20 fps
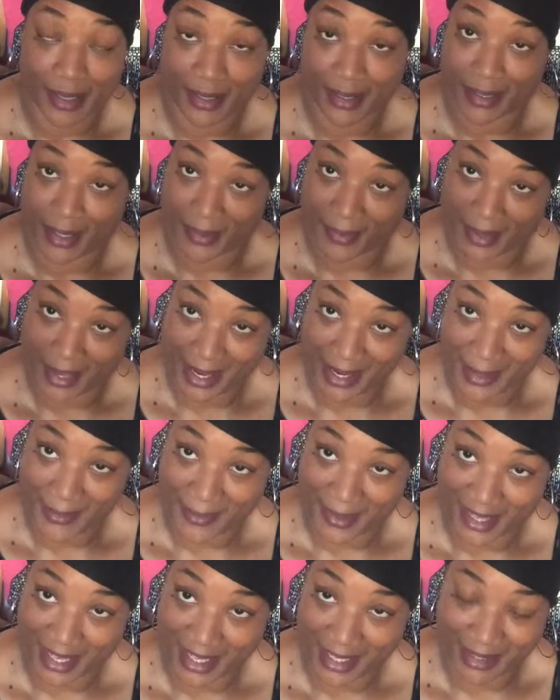So
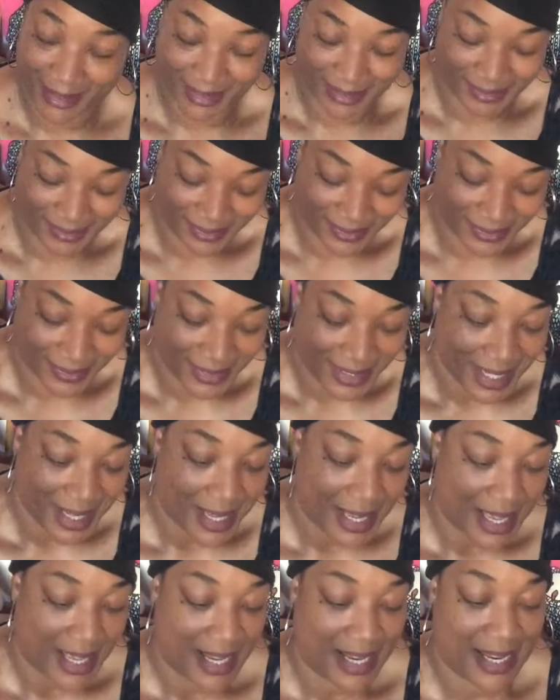anyway,
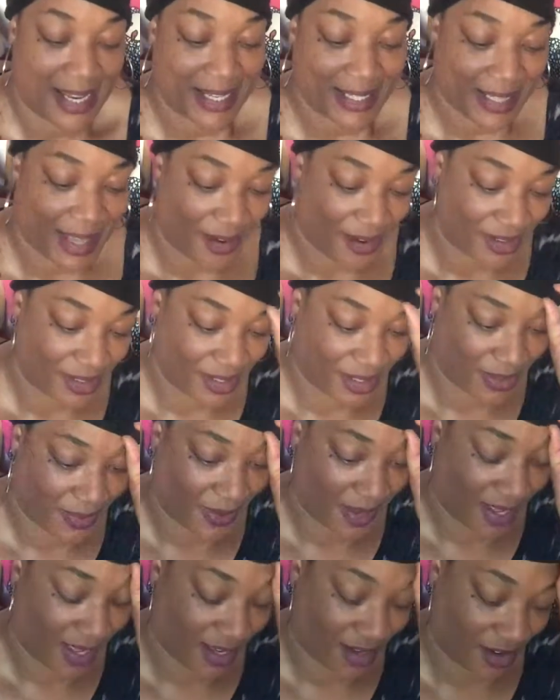let's get on to
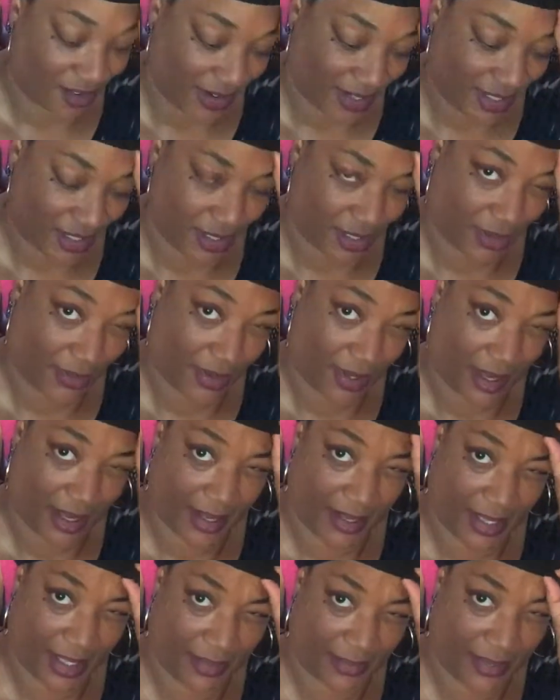our gratitude.
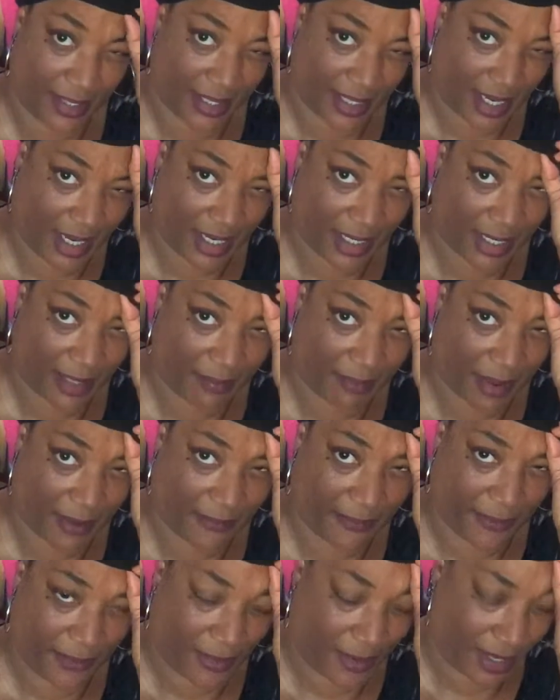And this thing's itching my
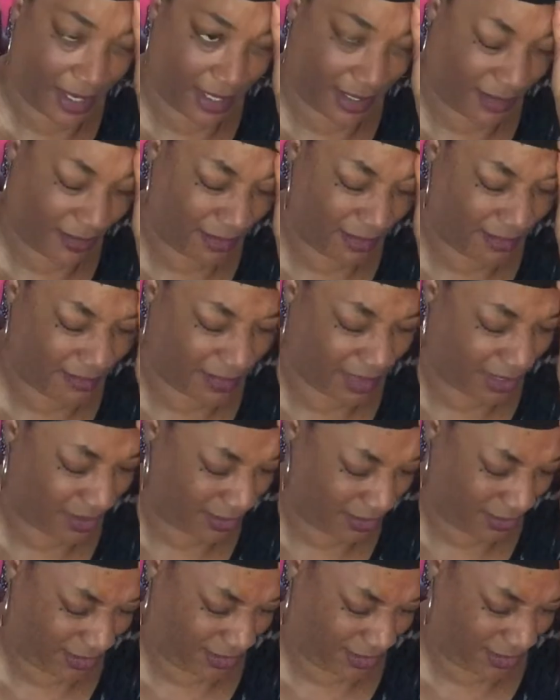forehead. Oh my
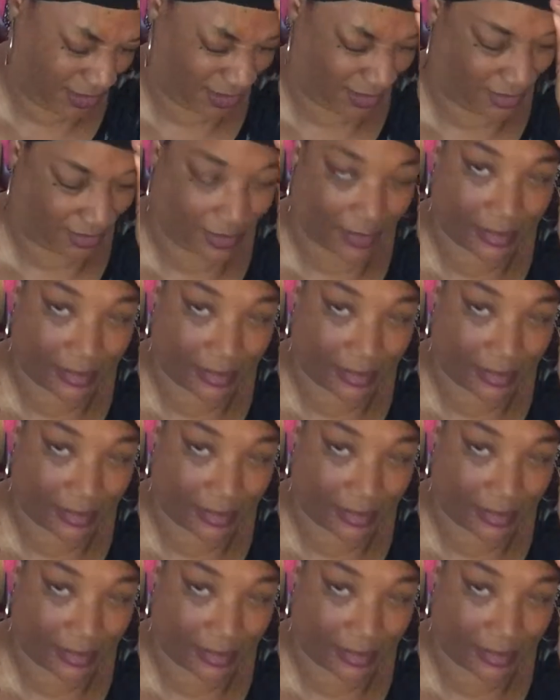gosh.